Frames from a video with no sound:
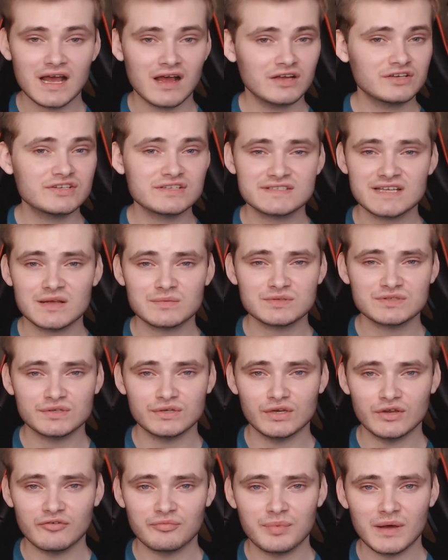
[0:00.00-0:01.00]
just
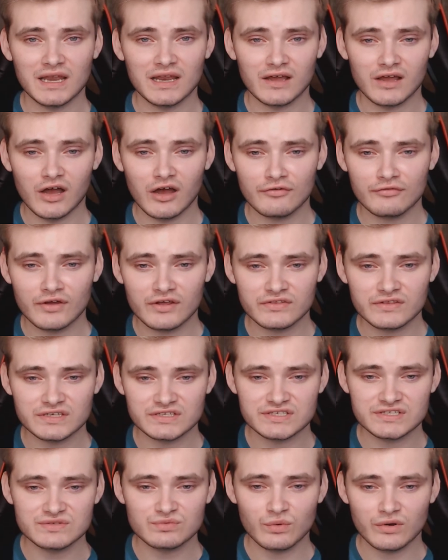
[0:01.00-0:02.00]
absolutely love Bella Goth. I think
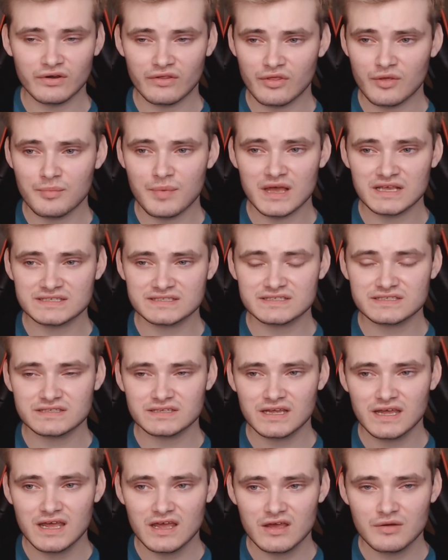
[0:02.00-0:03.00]
she's one of the best
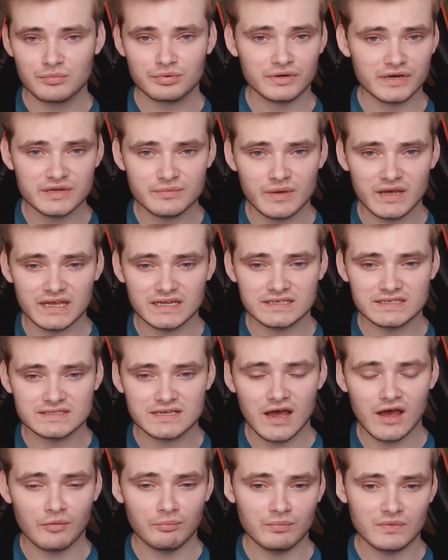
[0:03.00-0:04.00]
pre-made
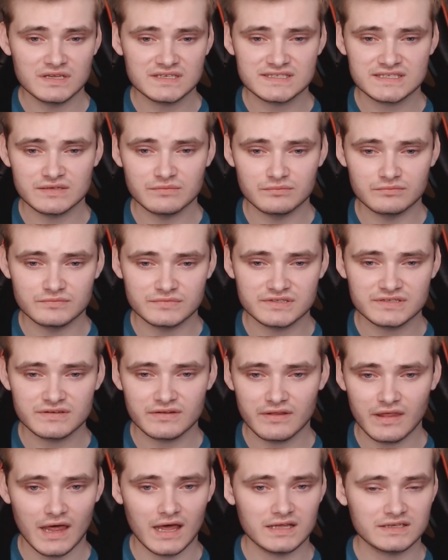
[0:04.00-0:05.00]
Sims
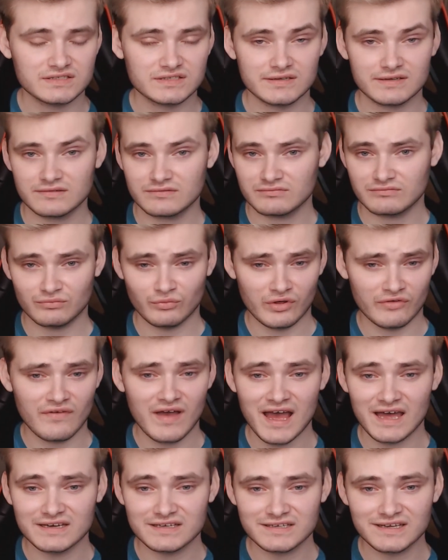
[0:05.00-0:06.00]
that we've
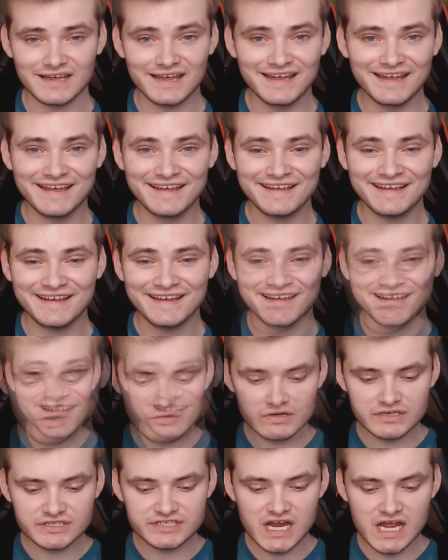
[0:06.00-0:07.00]
had.
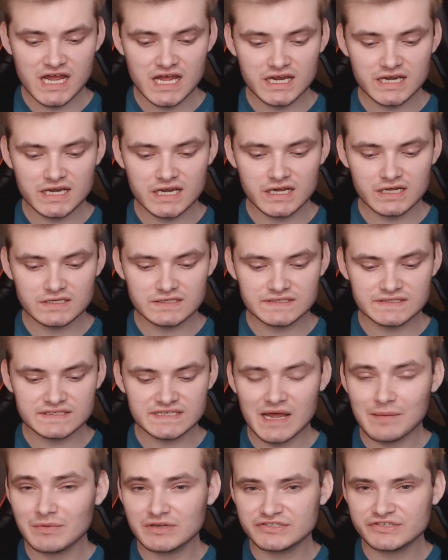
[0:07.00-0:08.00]
Gorojan
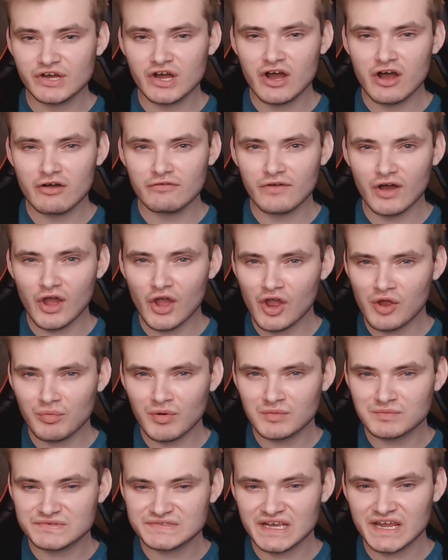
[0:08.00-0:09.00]
Stamatov, I hope
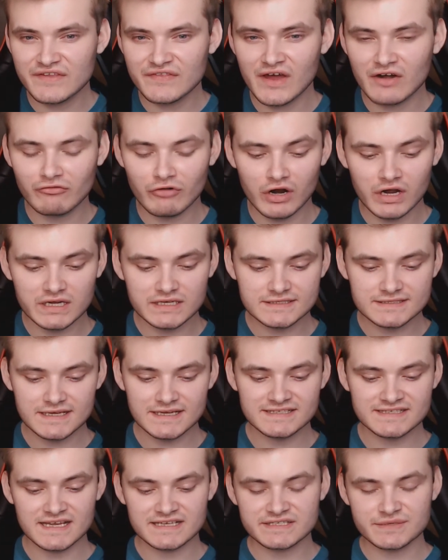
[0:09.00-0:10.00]
I'm saying that right,
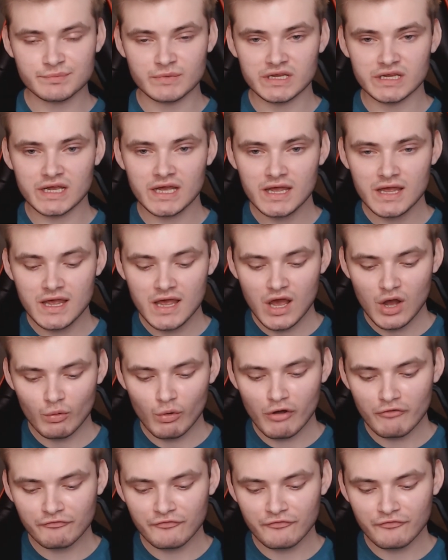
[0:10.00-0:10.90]
has asked me, what